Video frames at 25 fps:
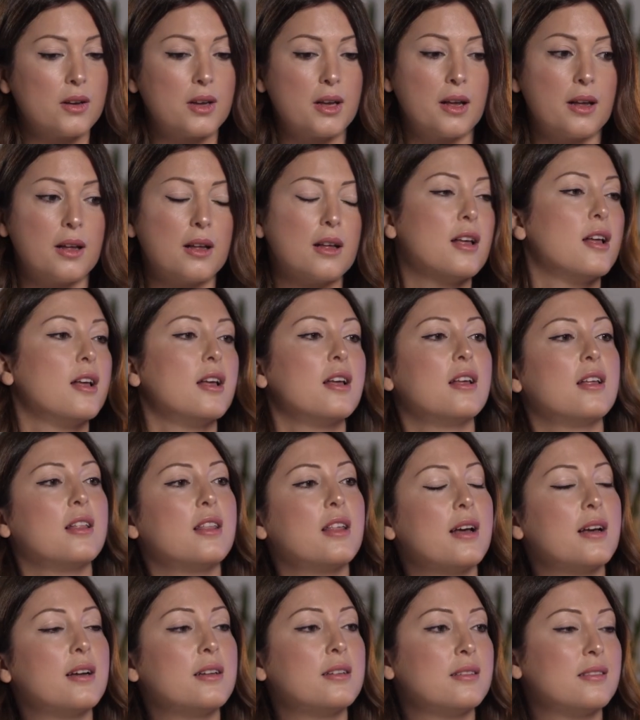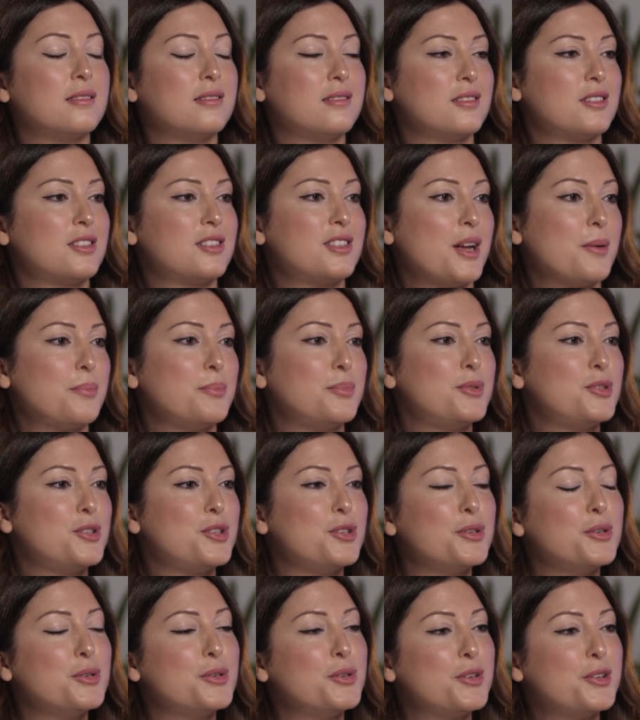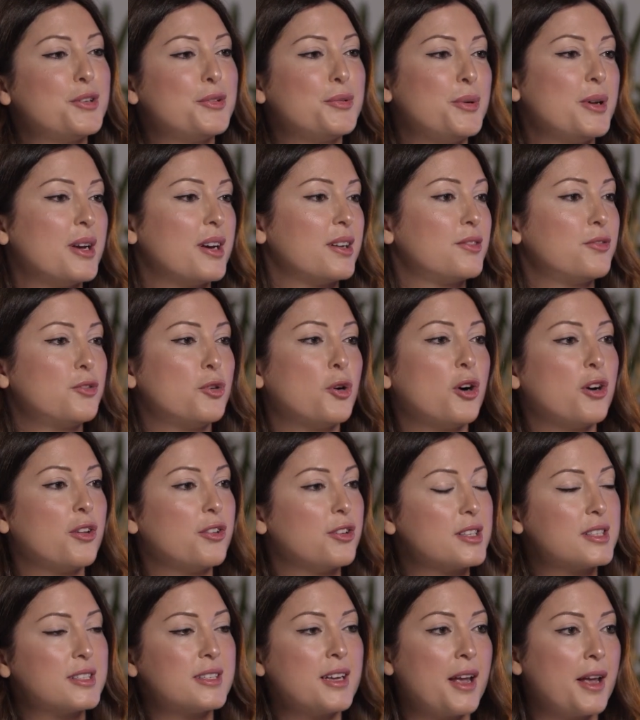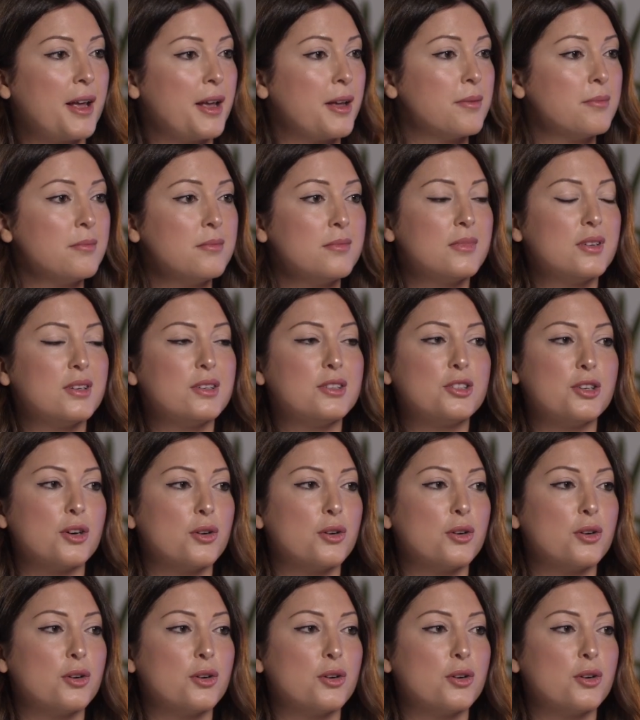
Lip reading: Okay. Then step 2, 3, and 4 are the same: